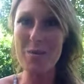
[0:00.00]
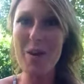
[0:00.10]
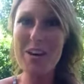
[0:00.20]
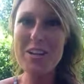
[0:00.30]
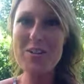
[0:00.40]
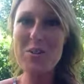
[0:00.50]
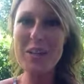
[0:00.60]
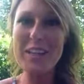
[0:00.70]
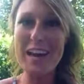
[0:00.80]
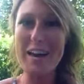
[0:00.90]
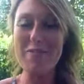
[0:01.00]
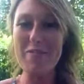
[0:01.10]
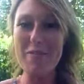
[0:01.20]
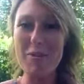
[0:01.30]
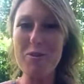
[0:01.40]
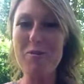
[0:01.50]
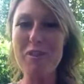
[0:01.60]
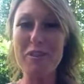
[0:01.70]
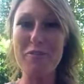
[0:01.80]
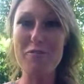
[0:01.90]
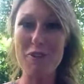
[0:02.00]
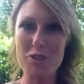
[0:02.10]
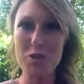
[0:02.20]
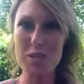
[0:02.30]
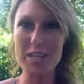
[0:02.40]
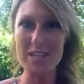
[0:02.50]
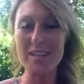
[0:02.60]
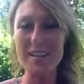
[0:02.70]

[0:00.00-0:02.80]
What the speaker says: Where in your life are you feeling frustrated?